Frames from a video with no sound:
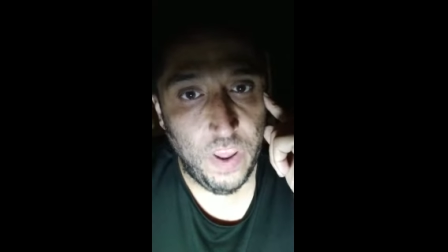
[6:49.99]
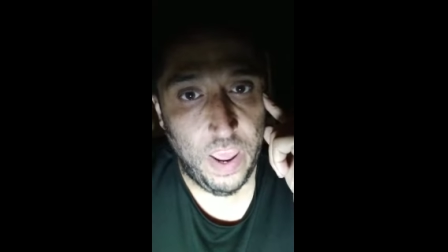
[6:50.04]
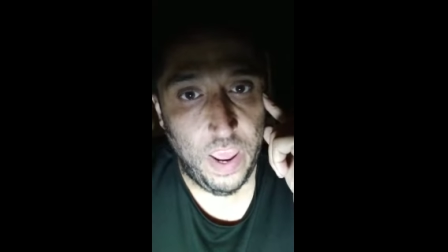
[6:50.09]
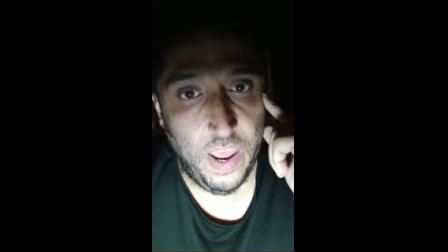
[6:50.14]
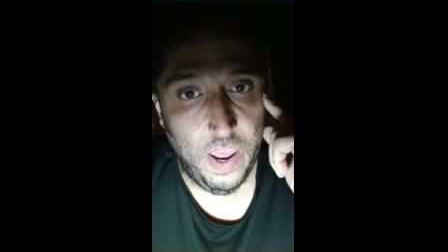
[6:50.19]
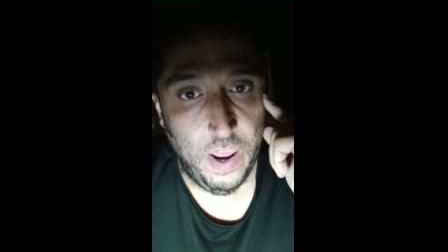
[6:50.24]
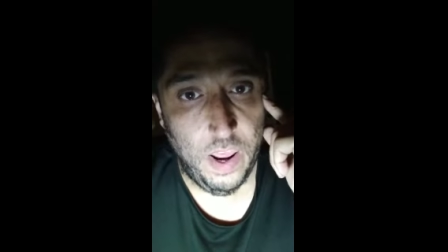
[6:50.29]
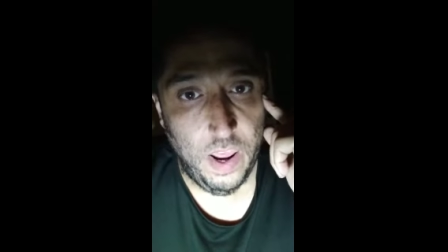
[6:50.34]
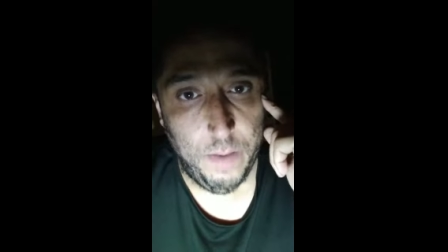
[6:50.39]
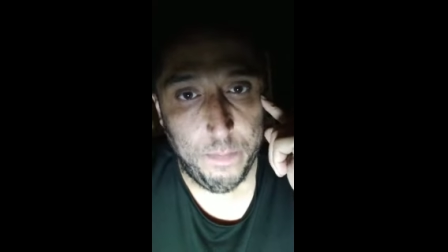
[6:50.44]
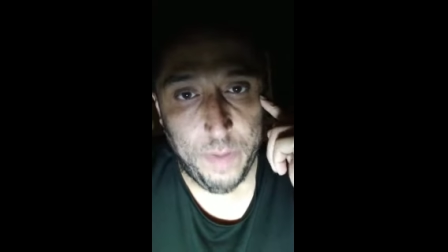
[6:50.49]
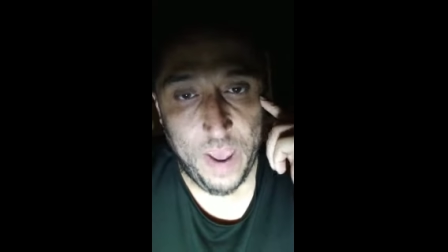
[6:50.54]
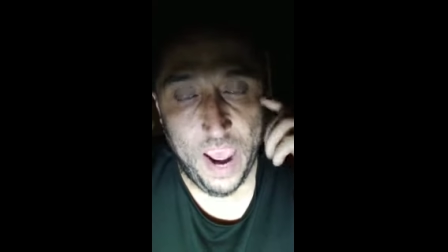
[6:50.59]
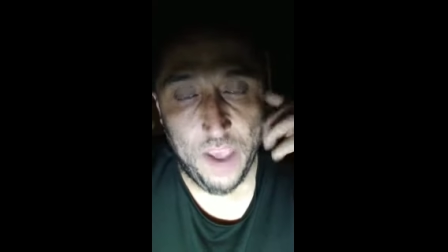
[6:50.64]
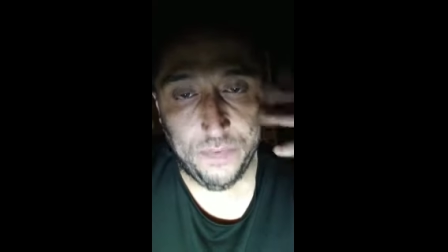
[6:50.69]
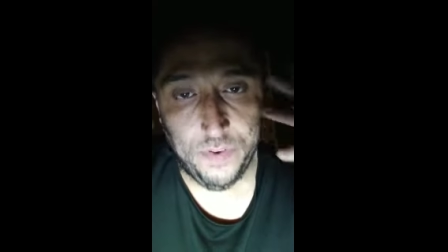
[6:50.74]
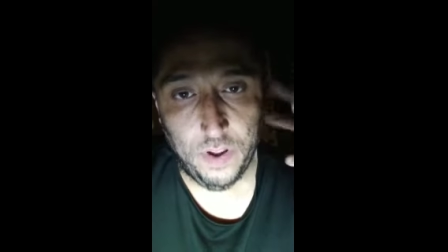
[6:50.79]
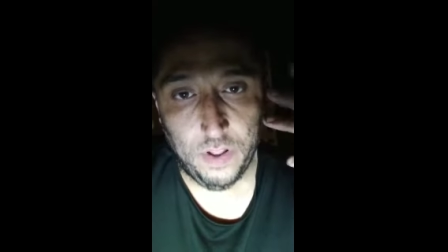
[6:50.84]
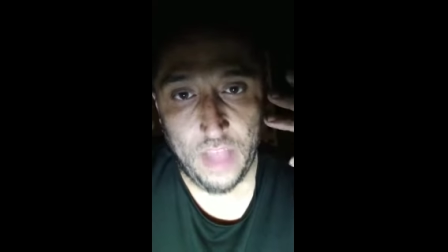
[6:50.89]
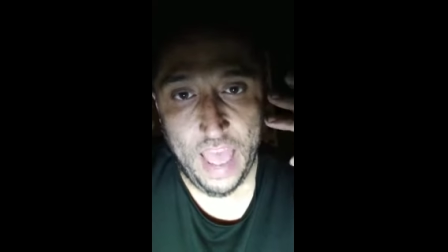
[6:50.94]
in
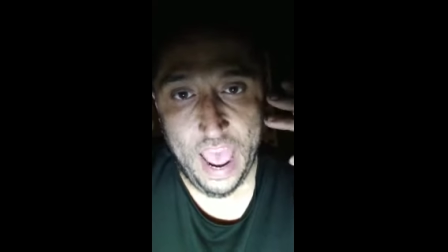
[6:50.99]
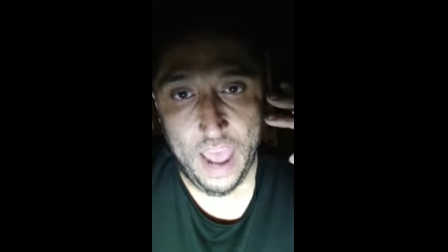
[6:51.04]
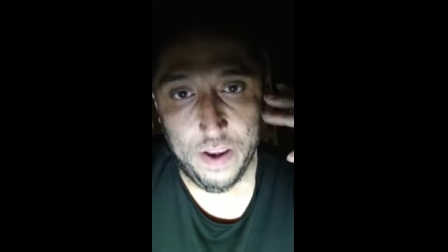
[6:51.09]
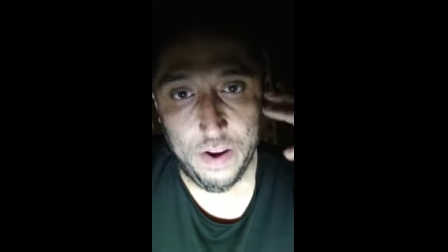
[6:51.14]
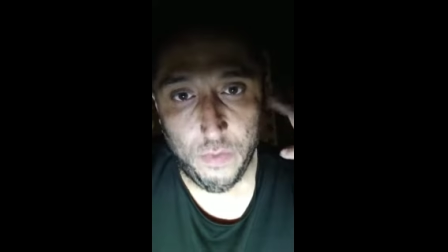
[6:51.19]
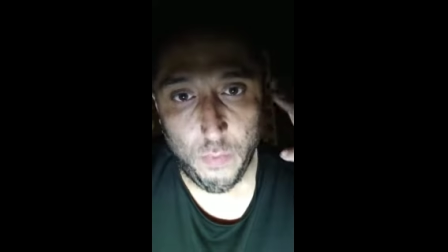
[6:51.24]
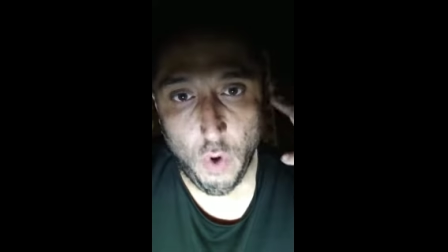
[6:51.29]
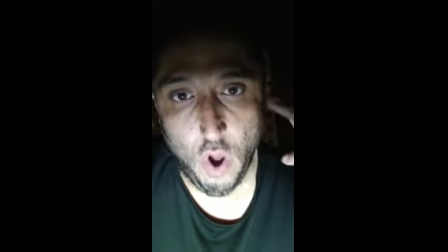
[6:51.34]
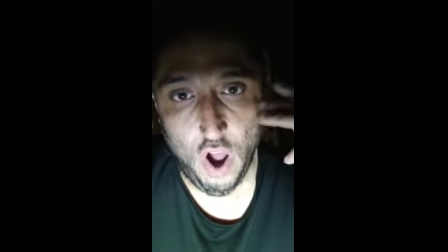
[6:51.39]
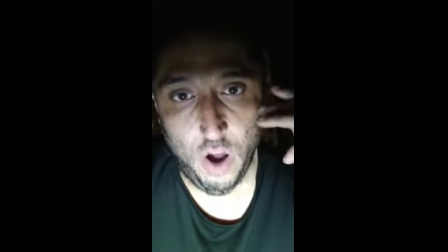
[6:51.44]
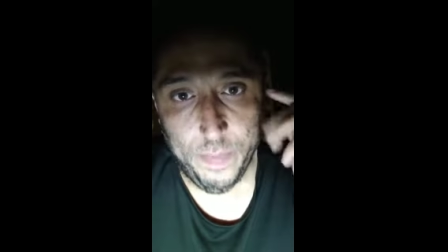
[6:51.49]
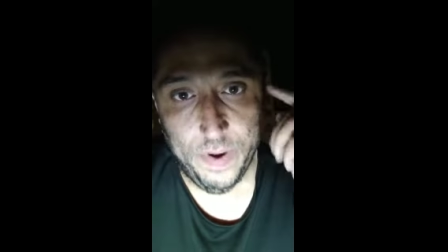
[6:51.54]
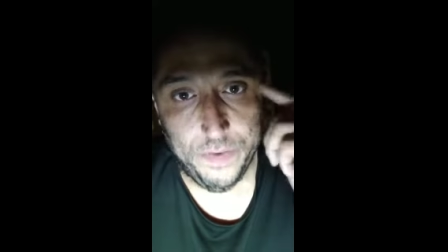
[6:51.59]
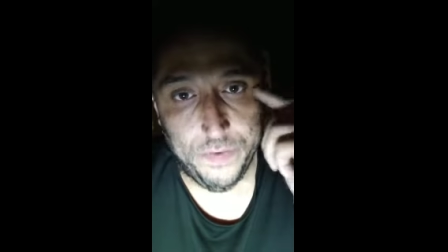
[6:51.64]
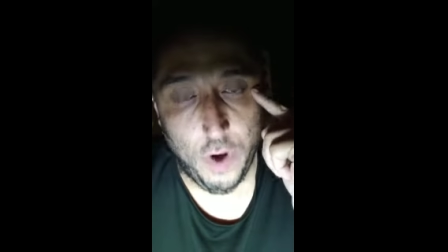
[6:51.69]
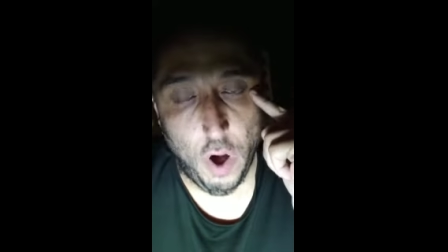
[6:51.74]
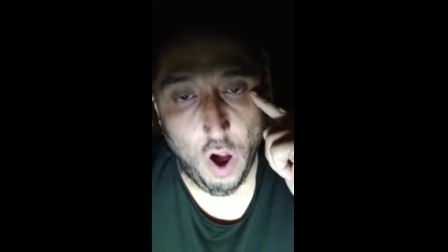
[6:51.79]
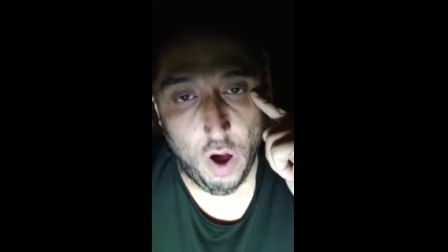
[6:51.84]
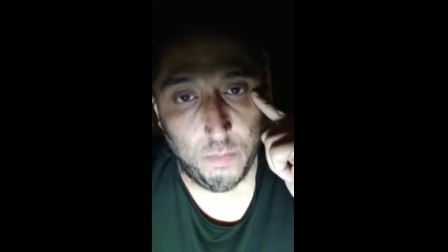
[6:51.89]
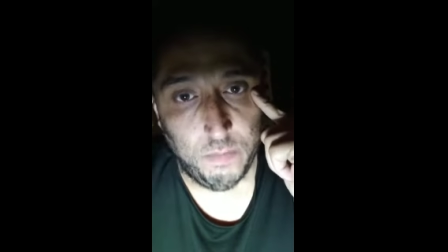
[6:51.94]
basic Latin and Roman
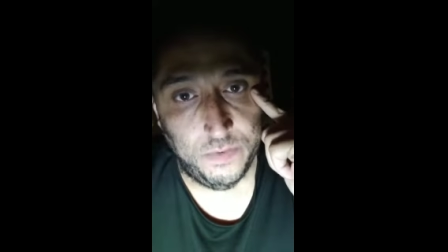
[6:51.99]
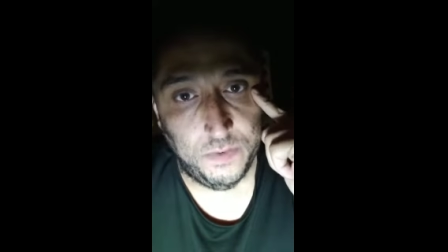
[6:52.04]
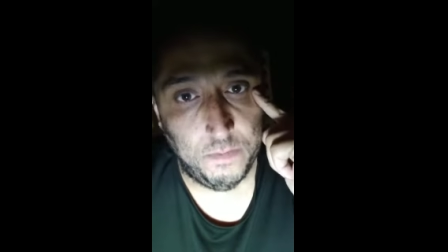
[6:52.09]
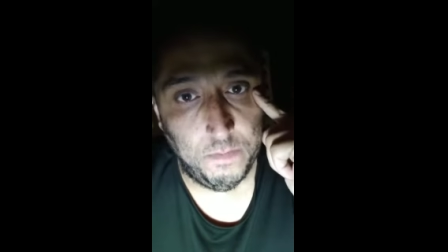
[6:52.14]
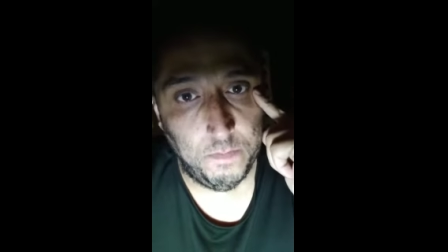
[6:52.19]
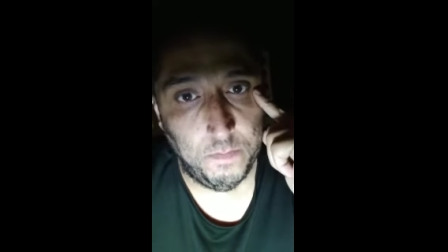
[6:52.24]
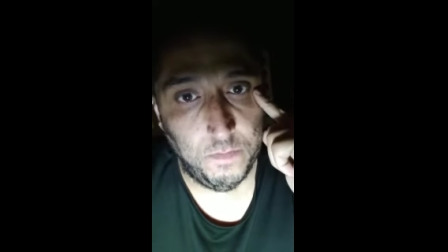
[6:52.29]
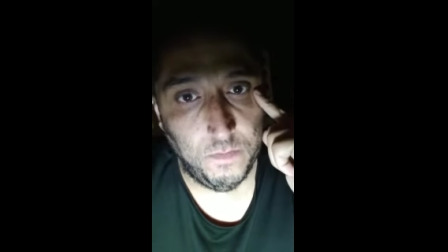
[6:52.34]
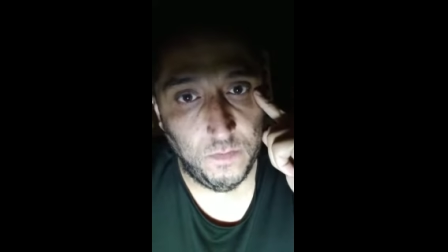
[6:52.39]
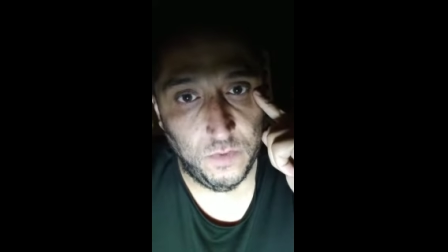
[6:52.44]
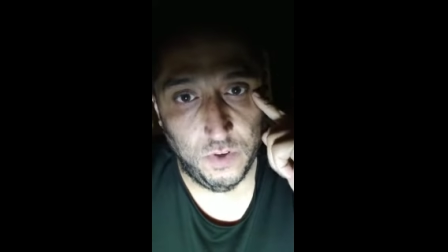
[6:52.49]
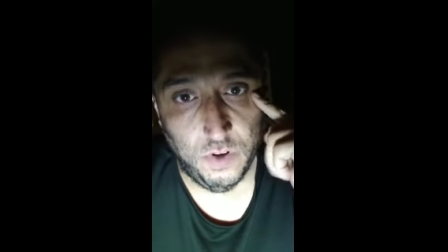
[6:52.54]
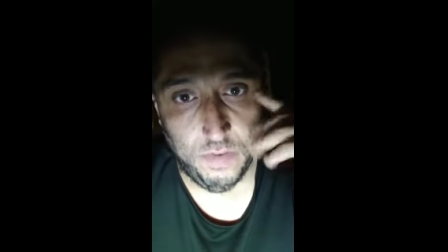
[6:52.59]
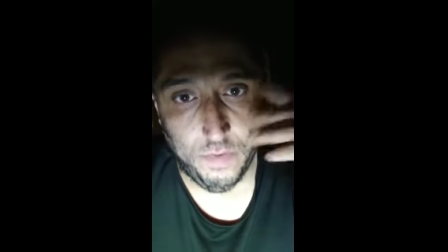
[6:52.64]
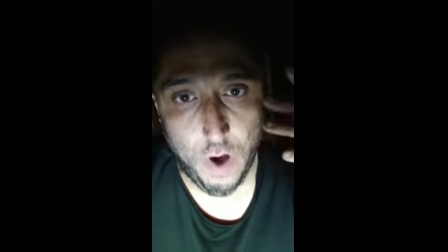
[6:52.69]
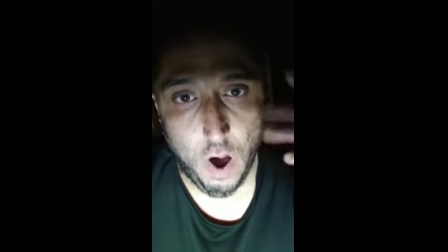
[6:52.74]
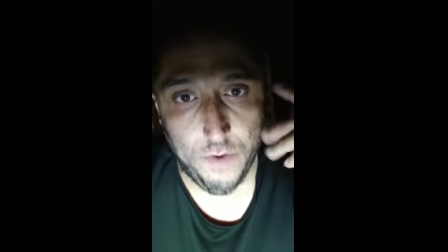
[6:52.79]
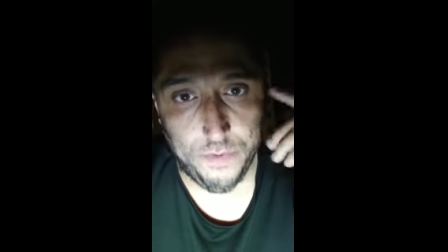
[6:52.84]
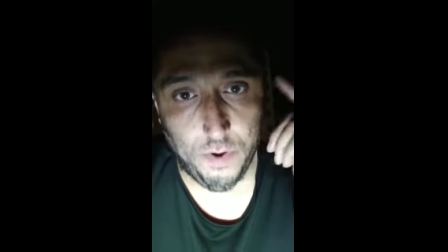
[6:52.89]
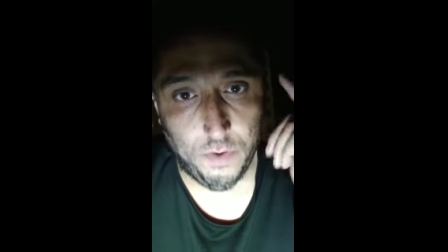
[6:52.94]
terms,
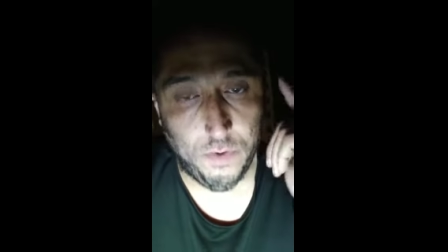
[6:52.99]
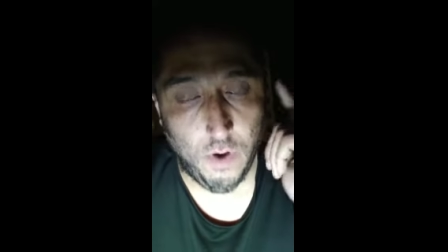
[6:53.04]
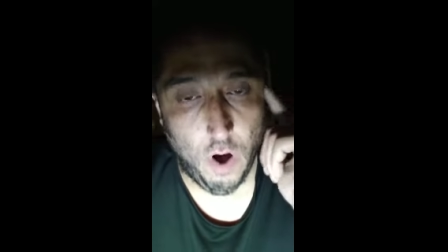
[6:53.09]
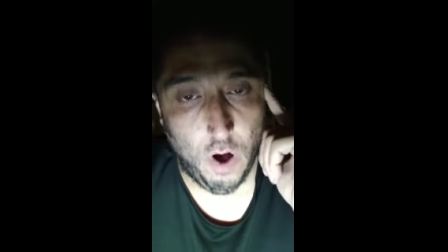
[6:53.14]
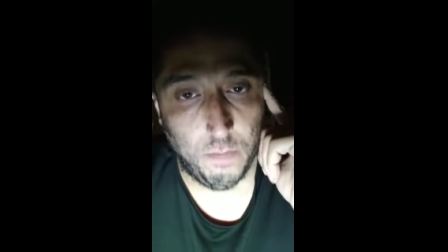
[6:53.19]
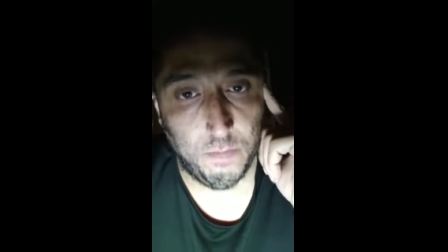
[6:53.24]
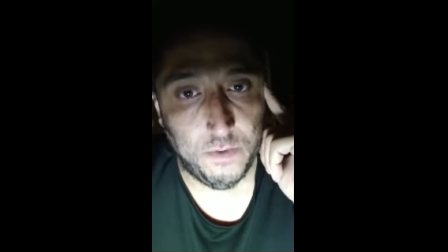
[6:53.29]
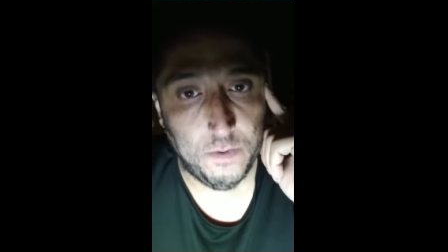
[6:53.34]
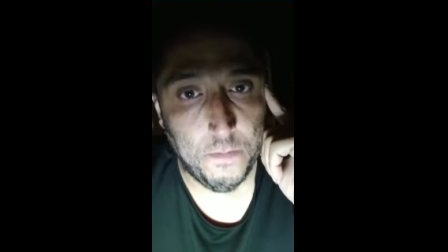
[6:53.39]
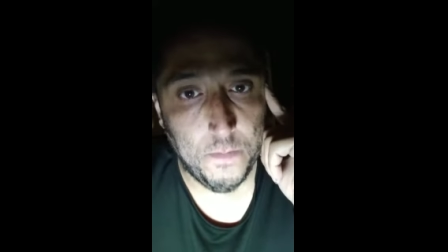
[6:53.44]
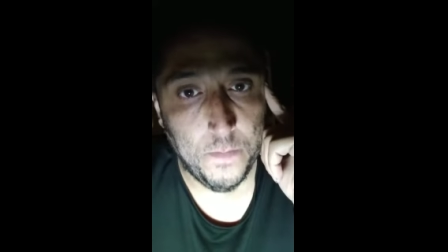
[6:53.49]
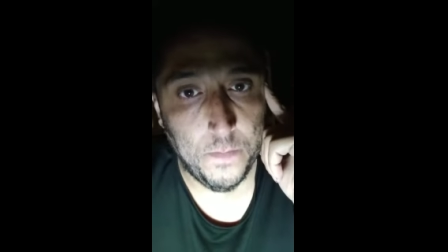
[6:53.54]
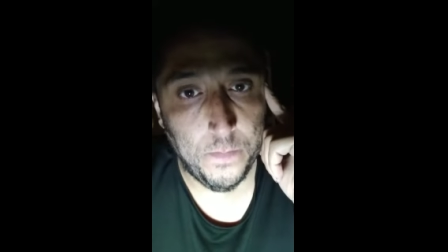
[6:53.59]
universal terms,